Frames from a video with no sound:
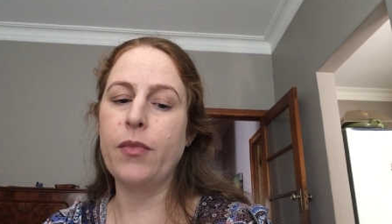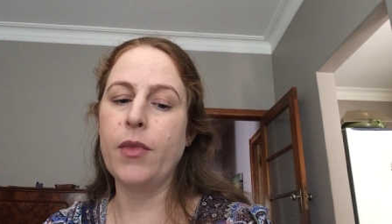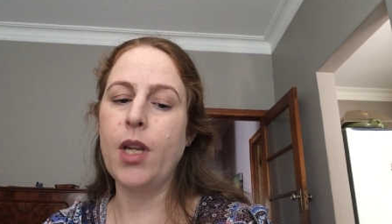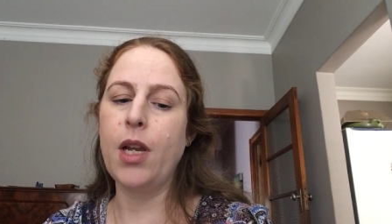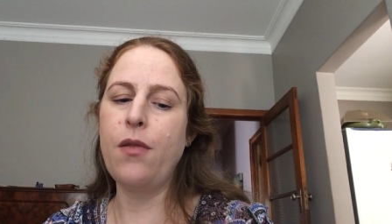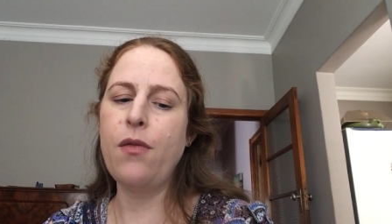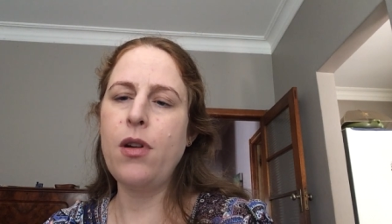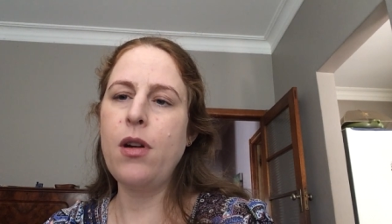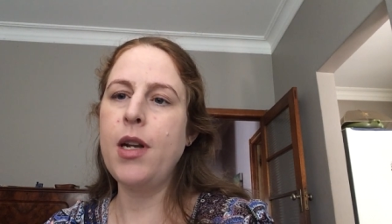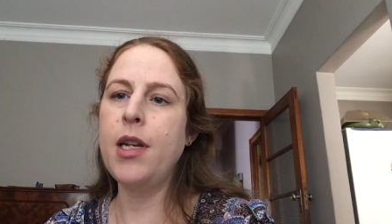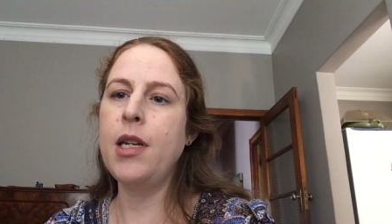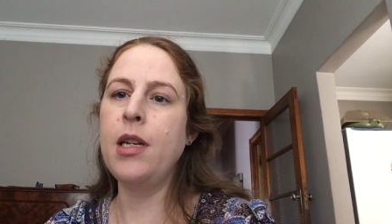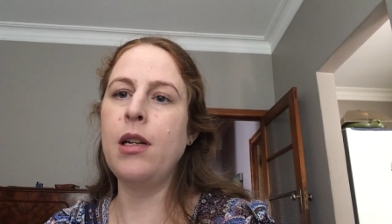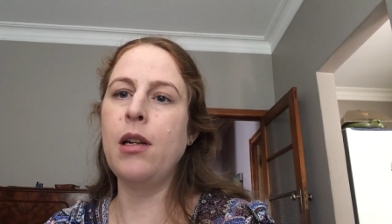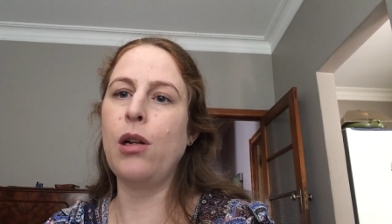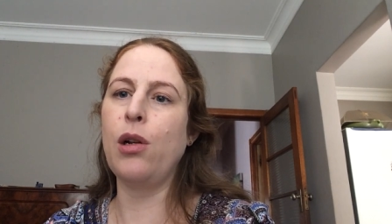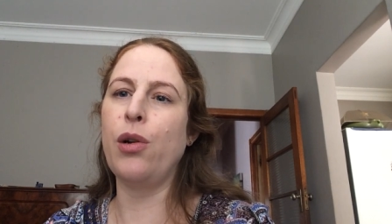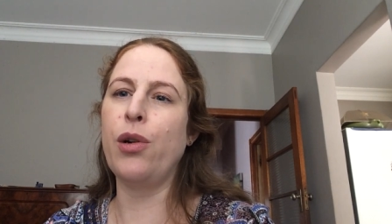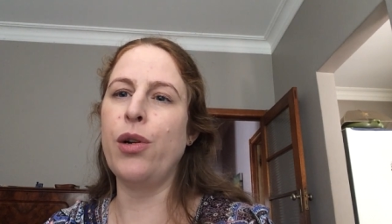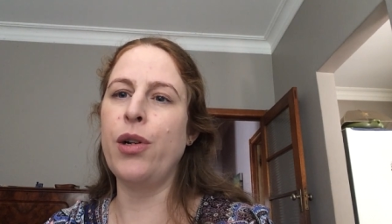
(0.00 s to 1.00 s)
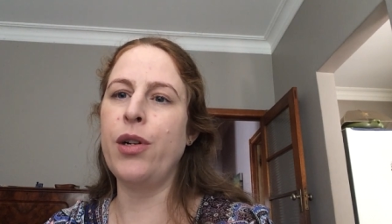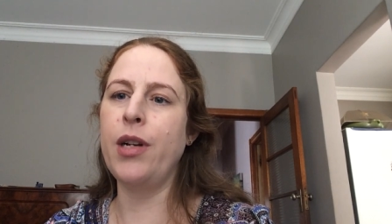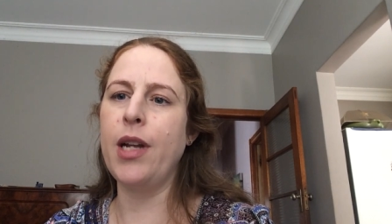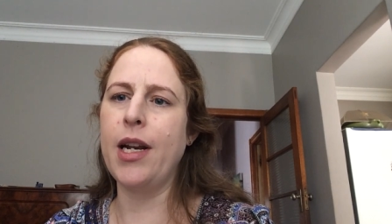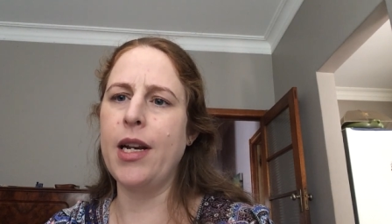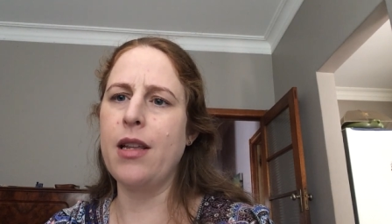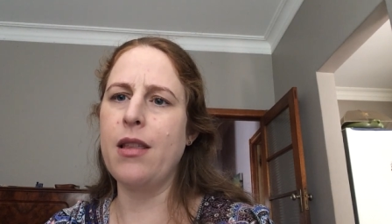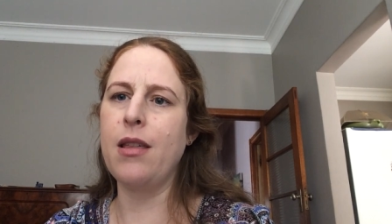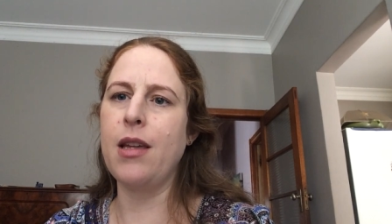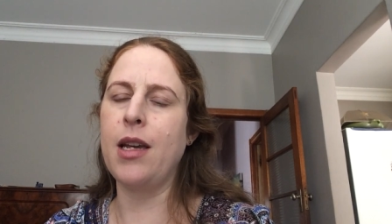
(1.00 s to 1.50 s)
Even I didn't learn
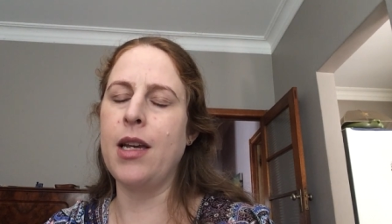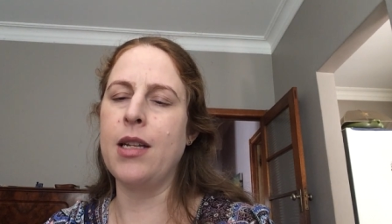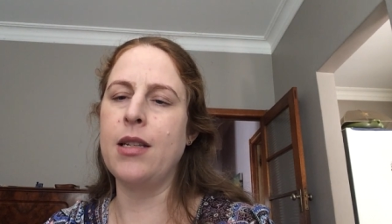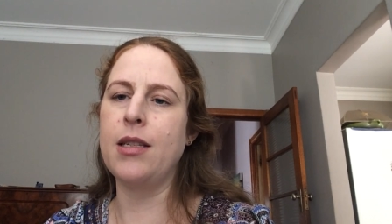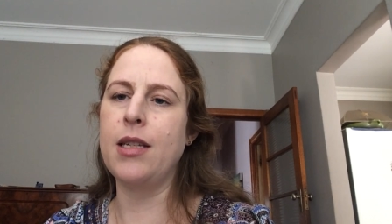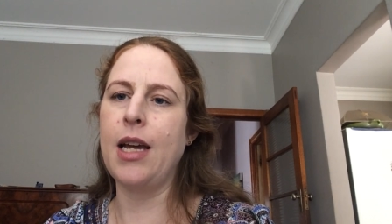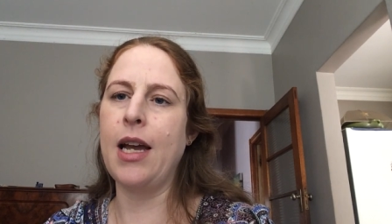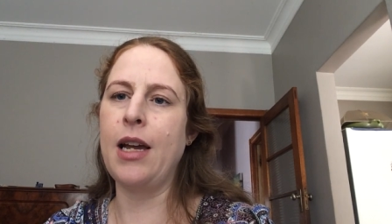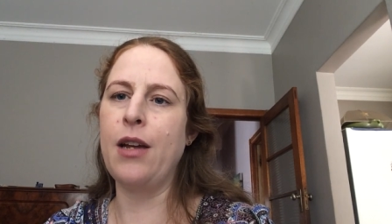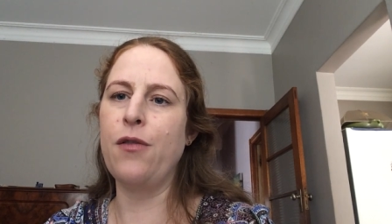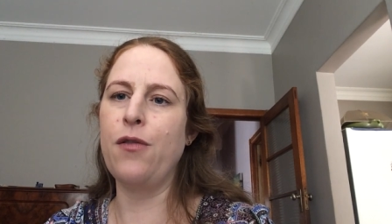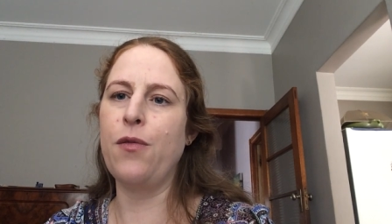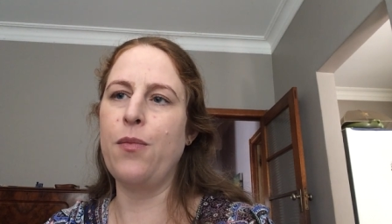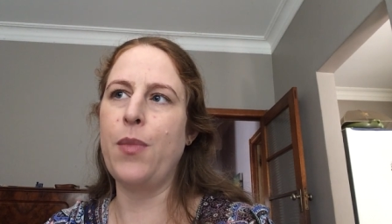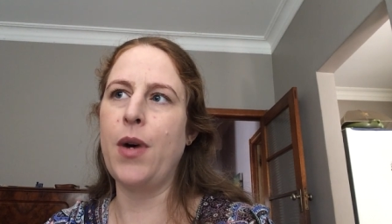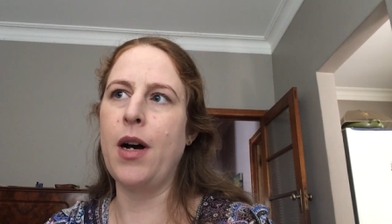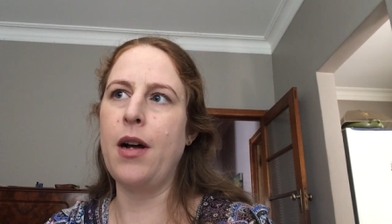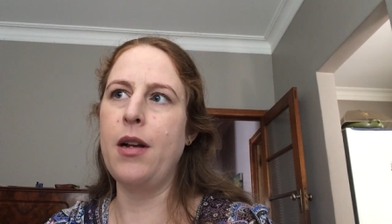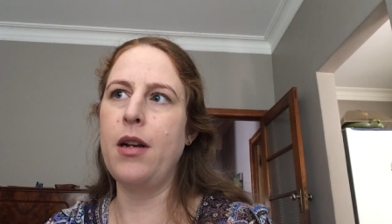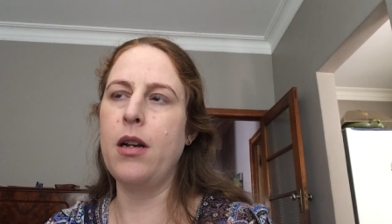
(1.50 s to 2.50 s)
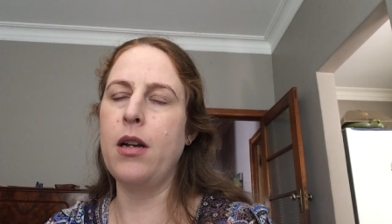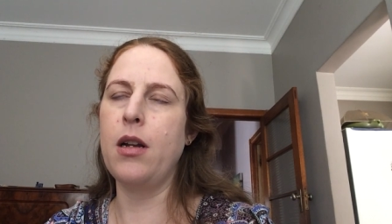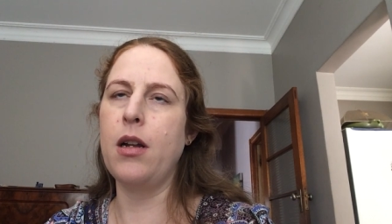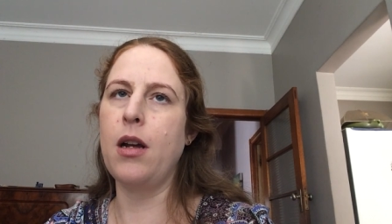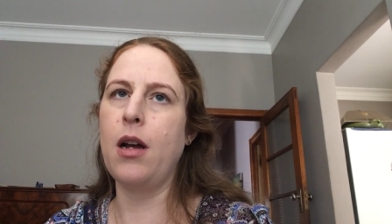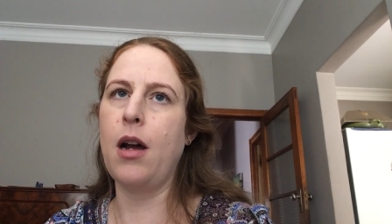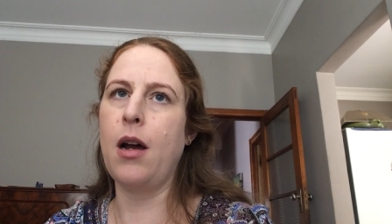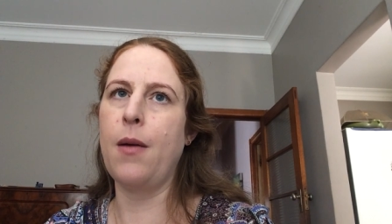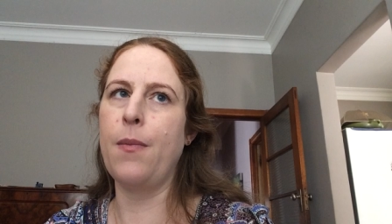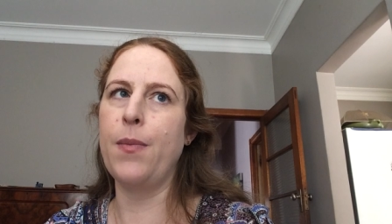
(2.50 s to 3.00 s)
anything in TAFE, but
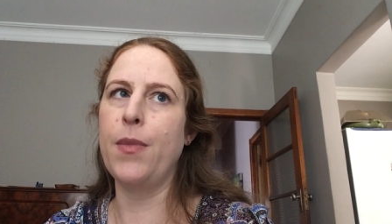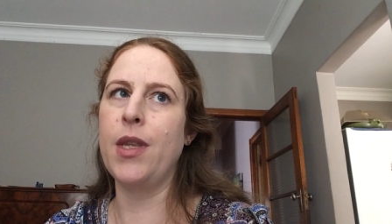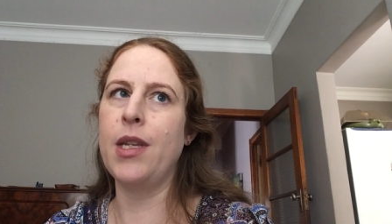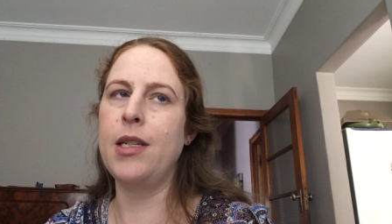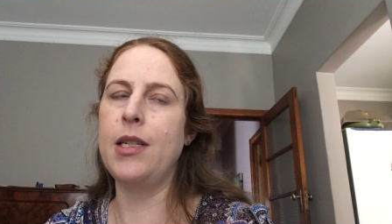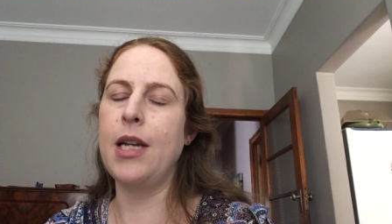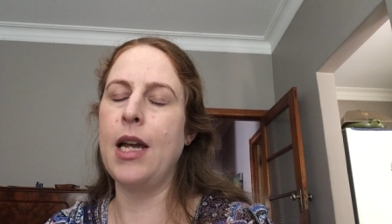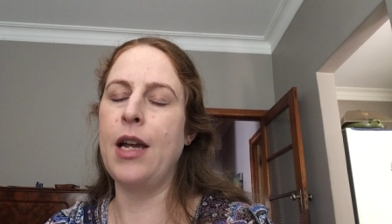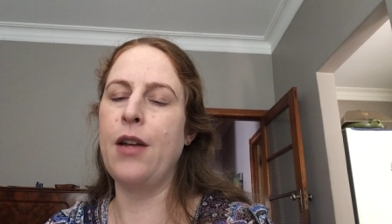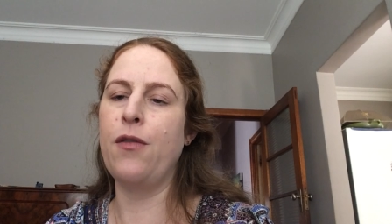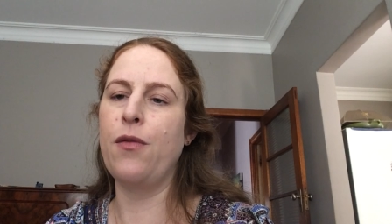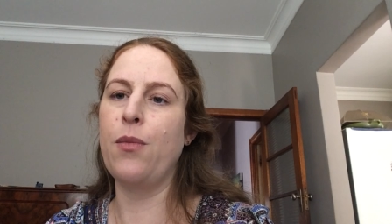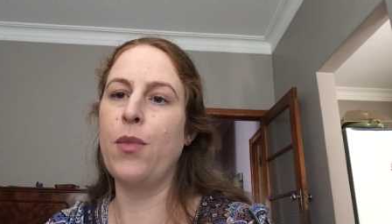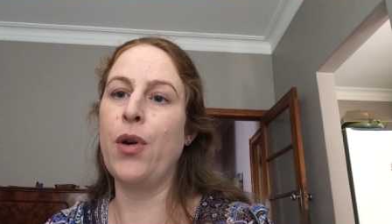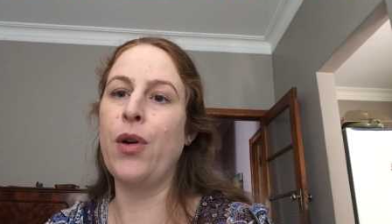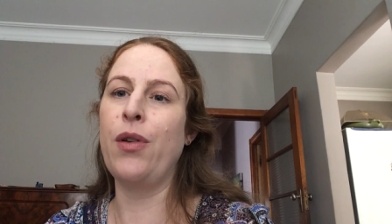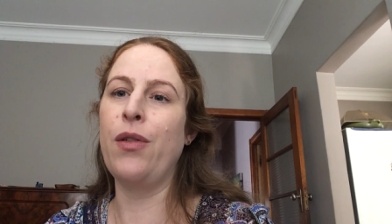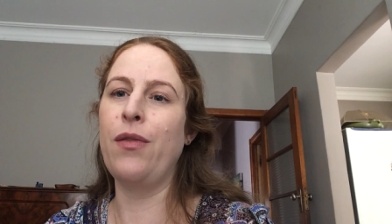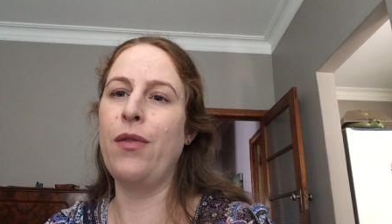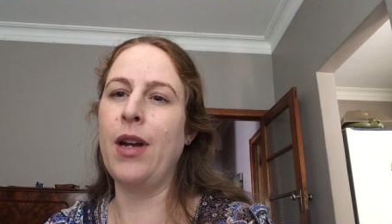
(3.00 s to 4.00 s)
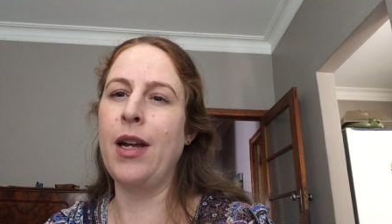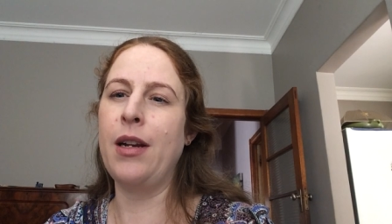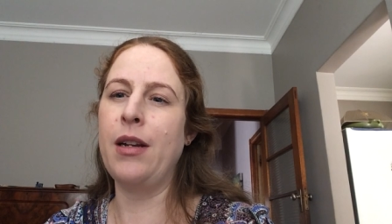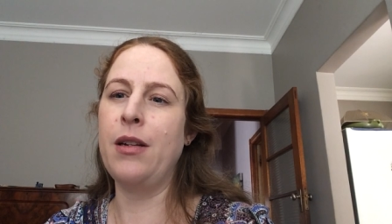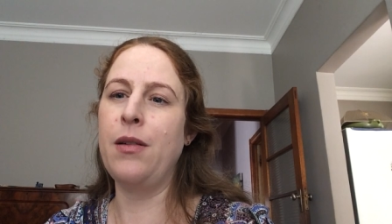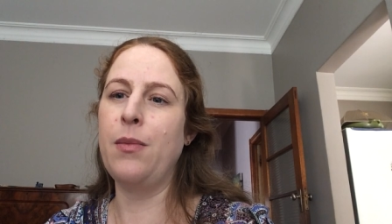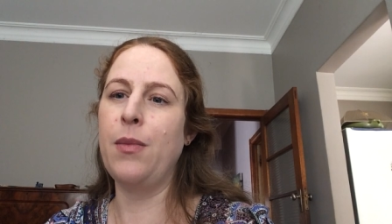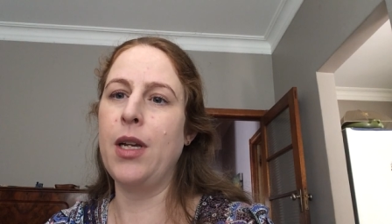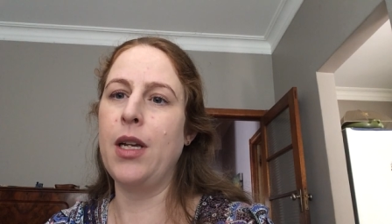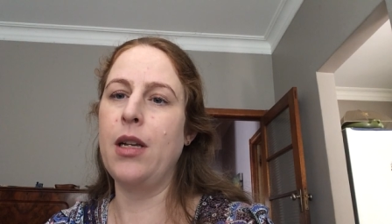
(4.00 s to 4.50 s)
um, the TAFE
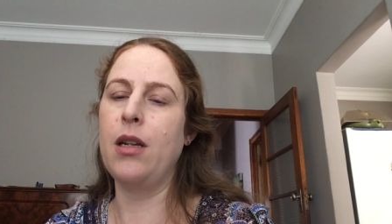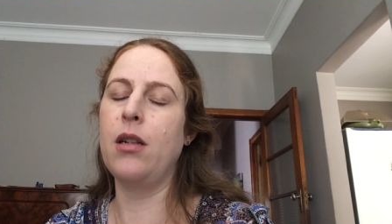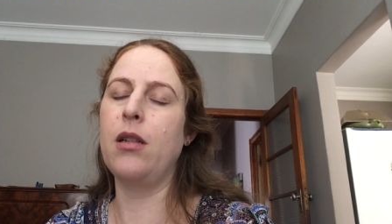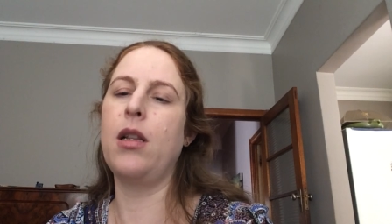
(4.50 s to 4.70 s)
motivated me,